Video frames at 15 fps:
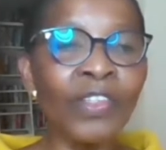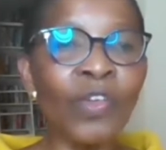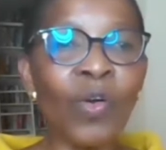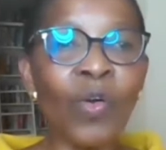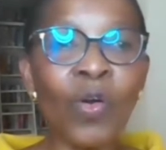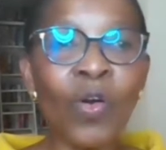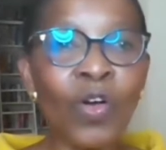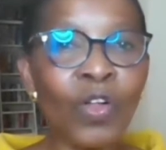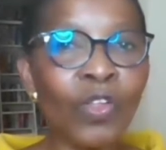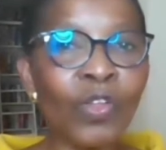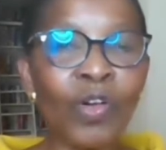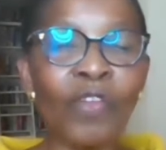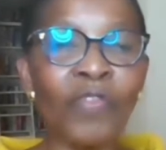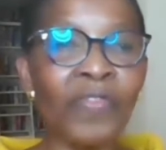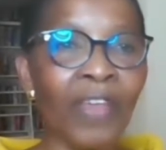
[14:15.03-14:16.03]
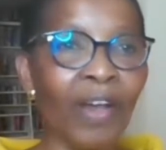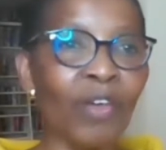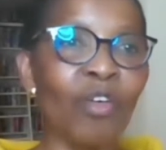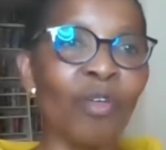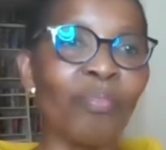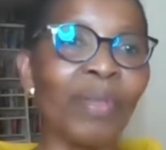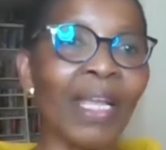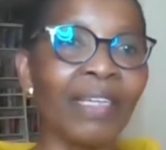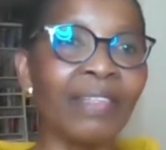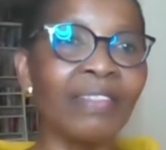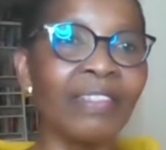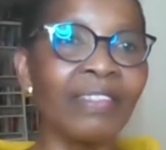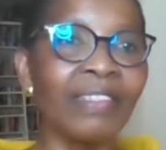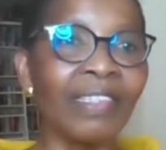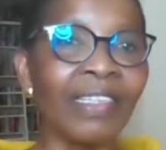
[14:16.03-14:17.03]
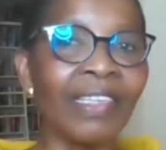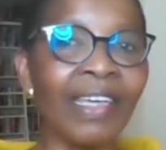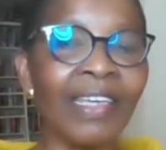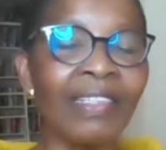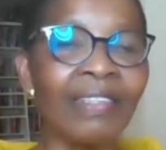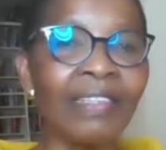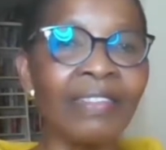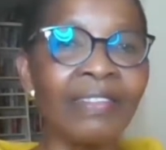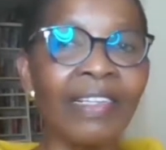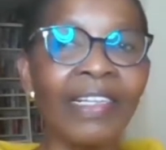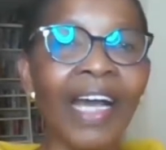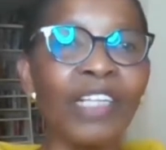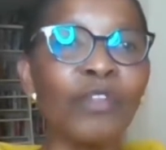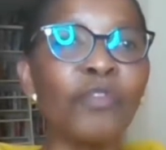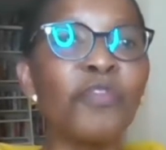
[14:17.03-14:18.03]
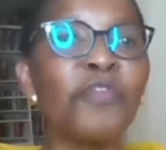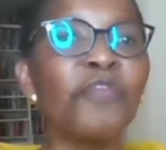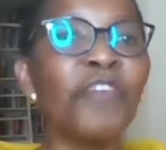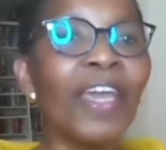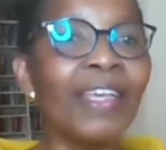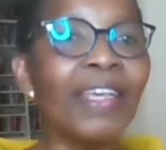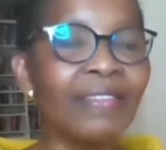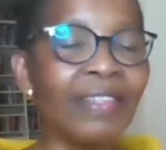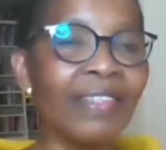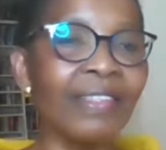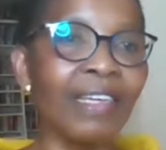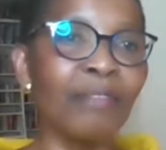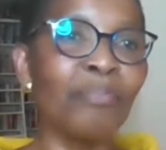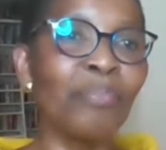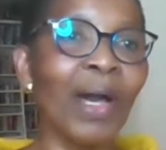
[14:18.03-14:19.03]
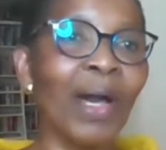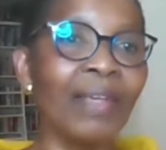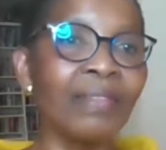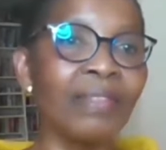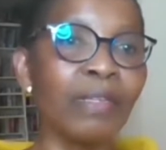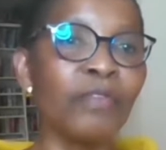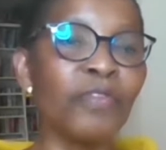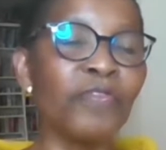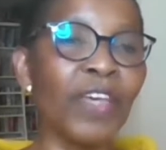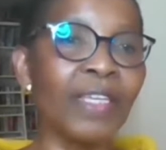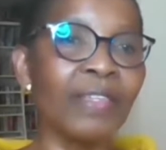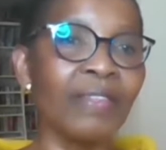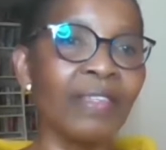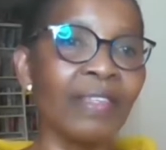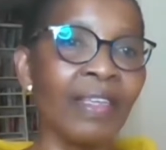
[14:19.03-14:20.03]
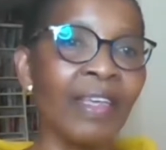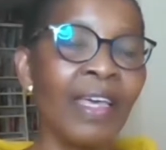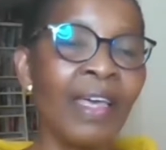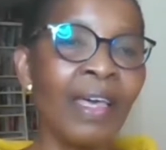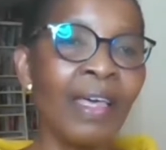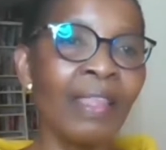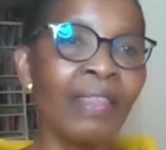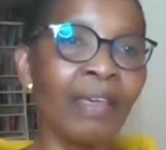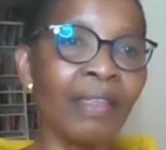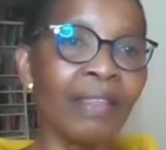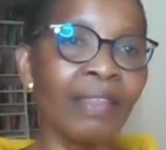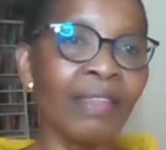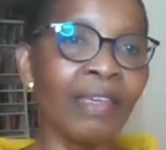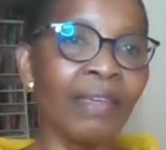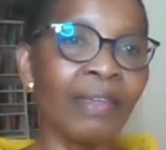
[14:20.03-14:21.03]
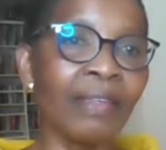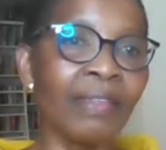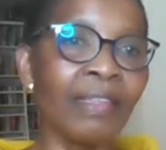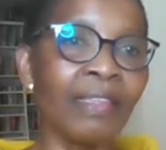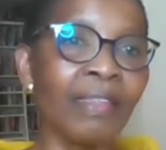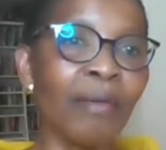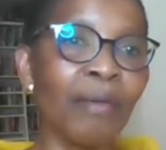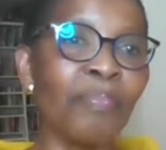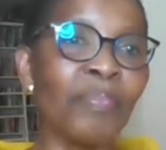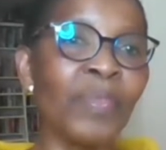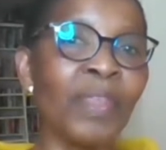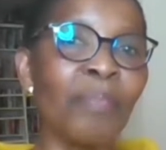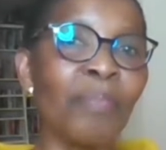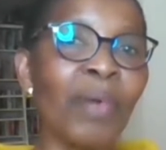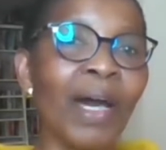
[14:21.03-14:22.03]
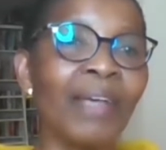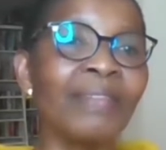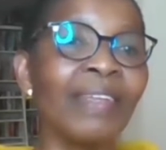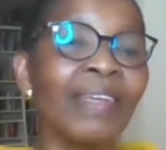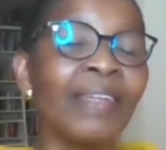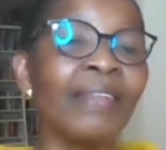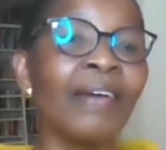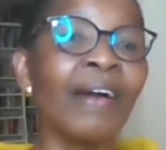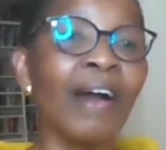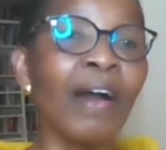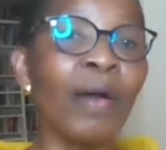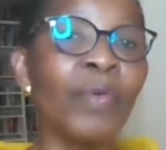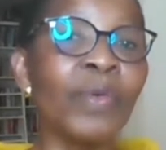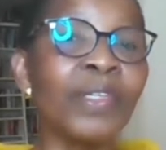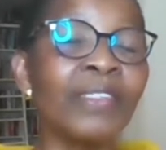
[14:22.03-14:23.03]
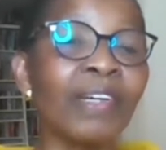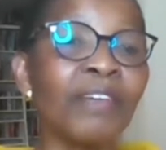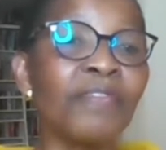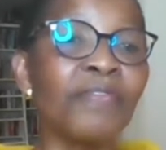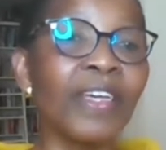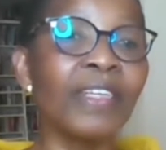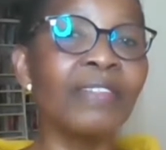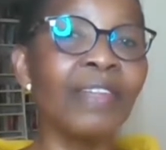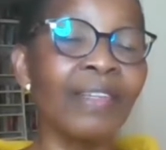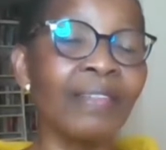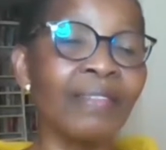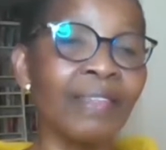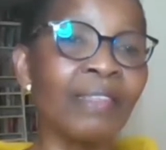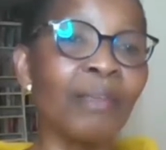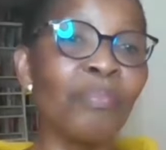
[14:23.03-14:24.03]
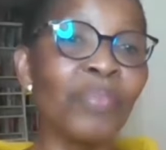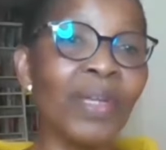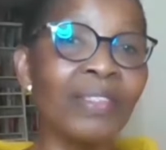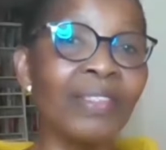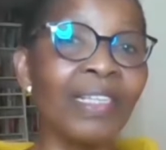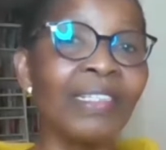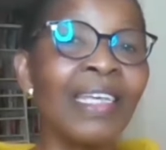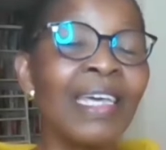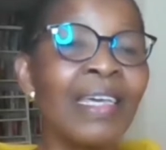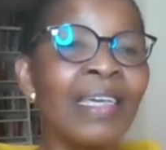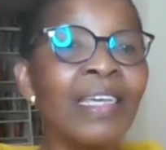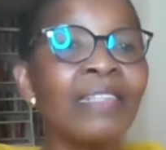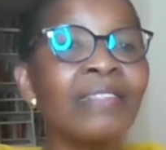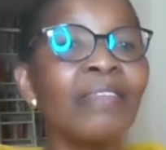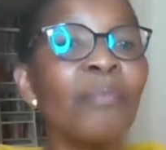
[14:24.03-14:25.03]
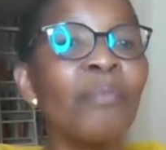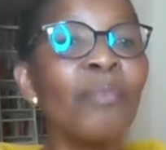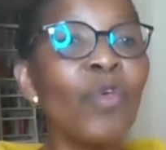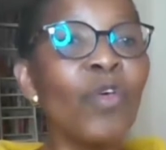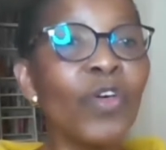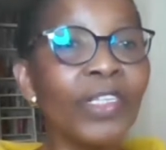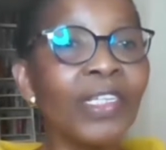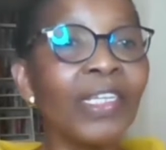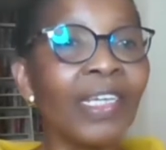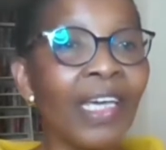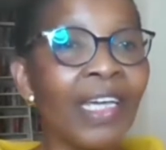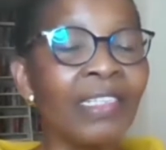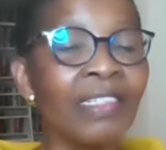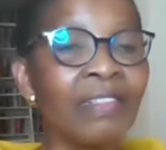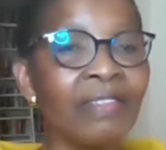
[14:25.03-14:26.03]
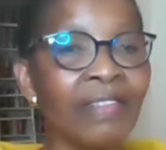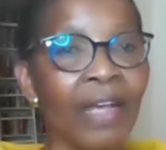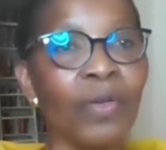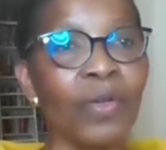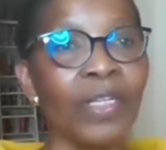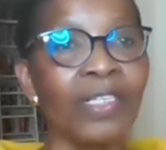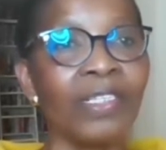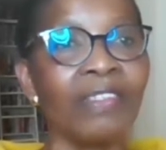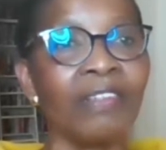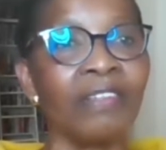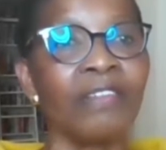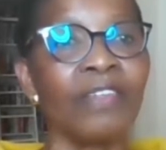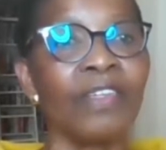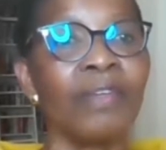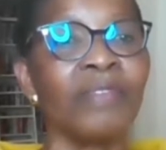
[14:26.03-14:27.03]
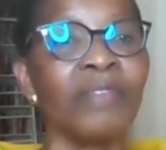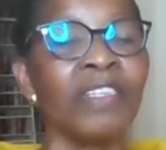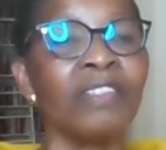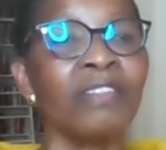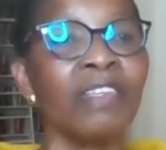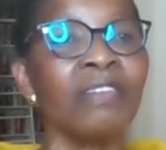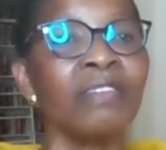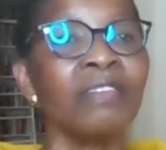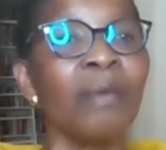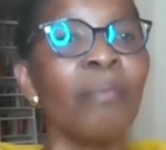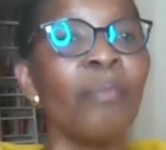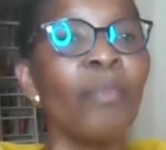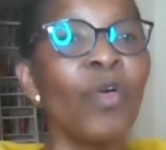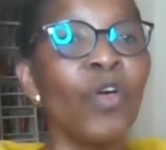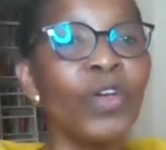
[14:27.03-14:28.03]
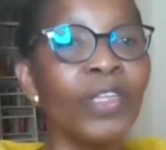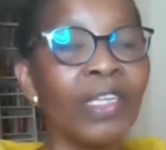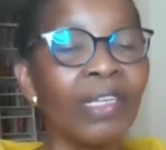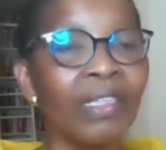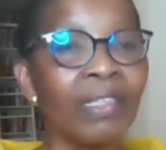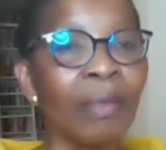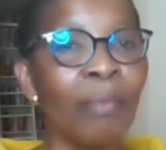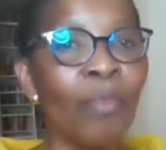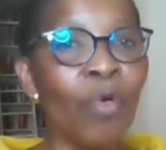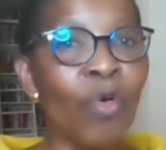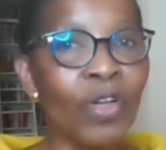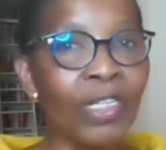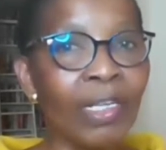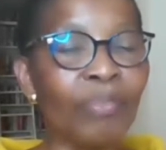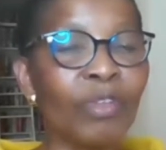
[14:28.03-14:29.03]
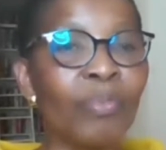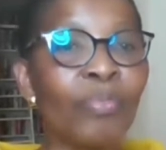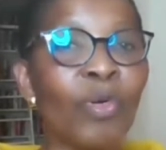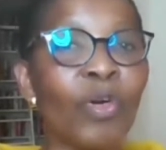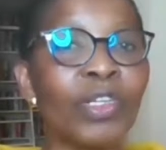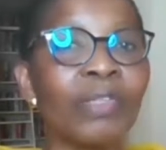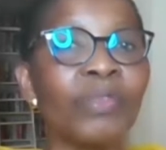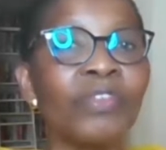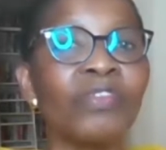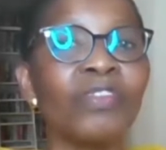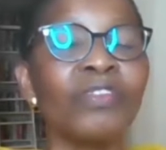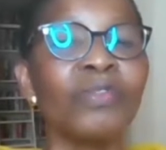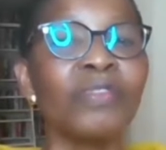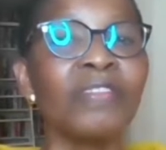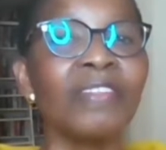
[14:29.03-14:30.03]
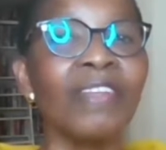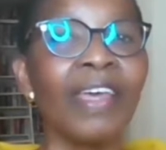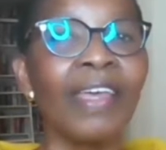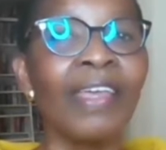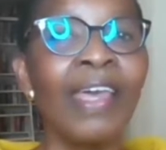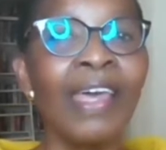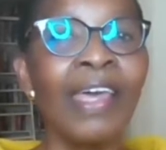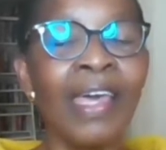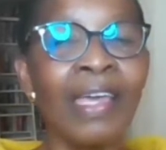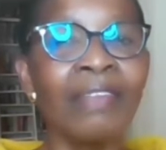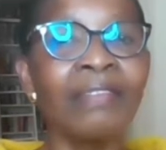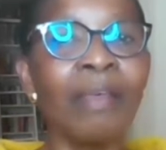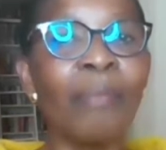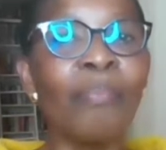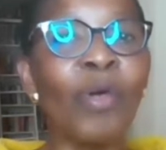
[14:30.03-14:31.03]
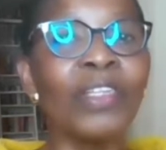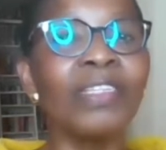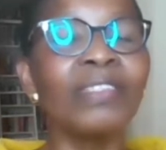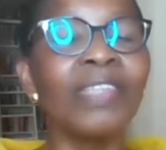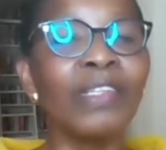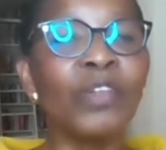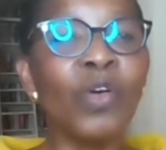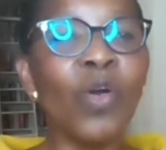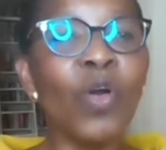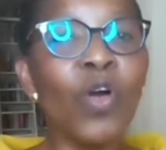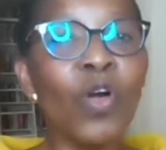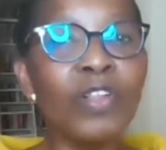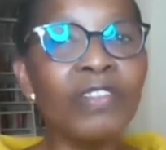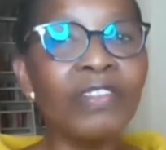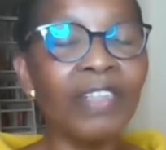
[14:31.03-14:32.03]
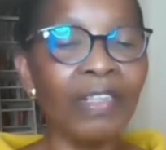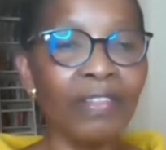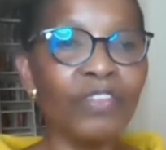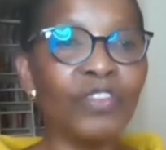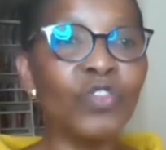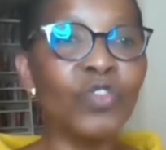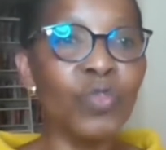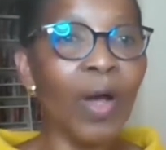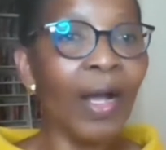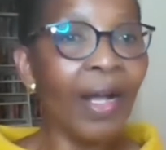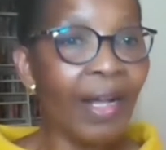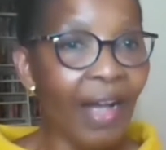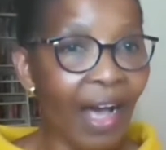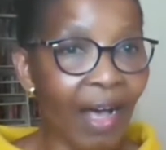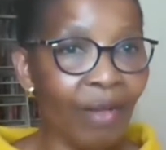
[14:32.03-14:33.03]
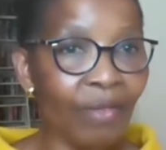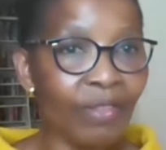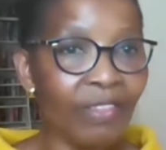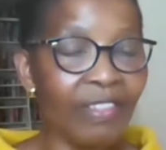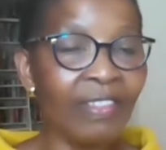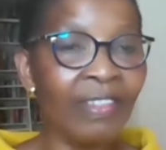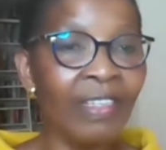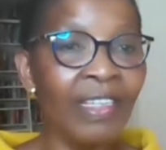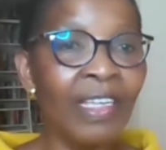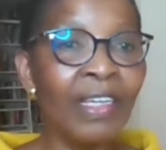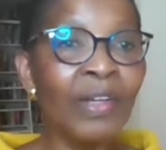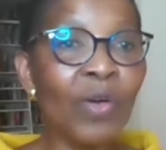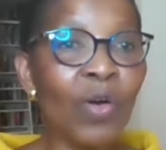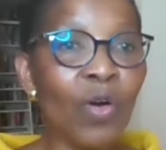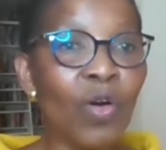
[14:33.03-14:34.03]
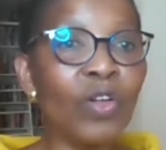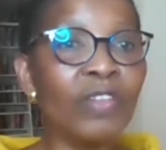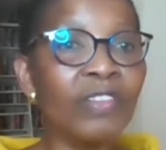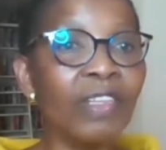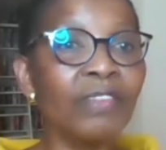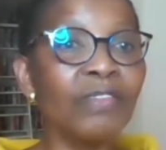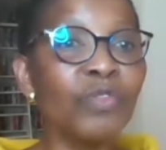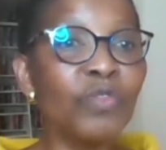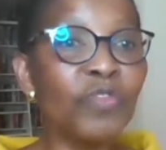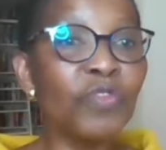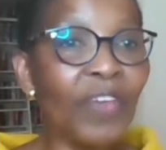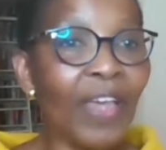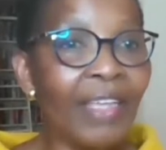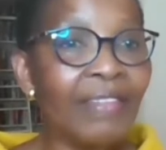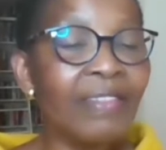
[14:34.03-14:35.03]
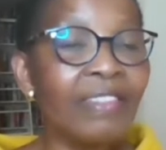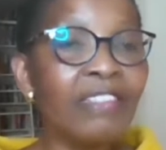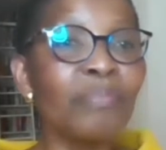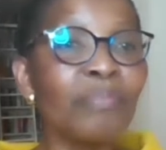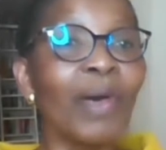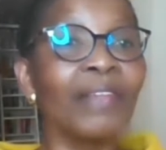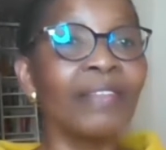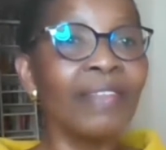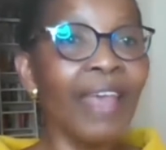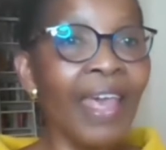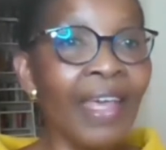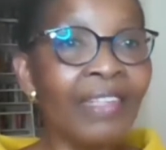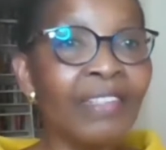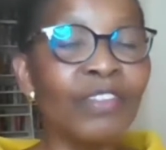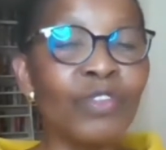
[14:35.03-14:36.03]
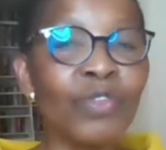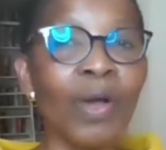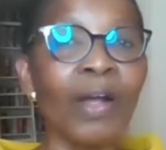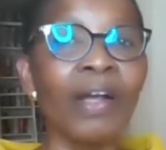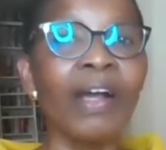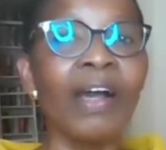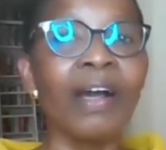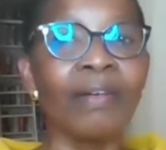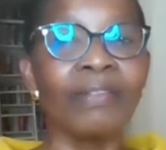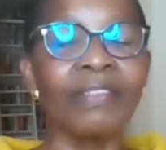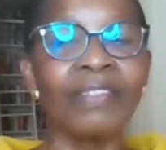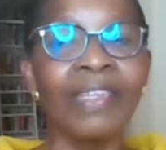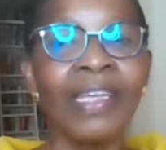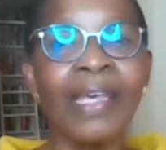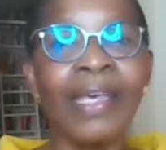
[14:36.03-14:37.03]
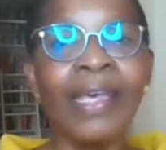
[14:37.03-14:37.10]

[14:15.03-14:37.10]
all of their complexity. It's a kind of facing that past and facing the past and how it affects us in the present. It's a mourning, and in psychoanalytic terms, it's the mourning, the mournable body, which is to say, it's the body that calls us to account, calls us to face this past and to account.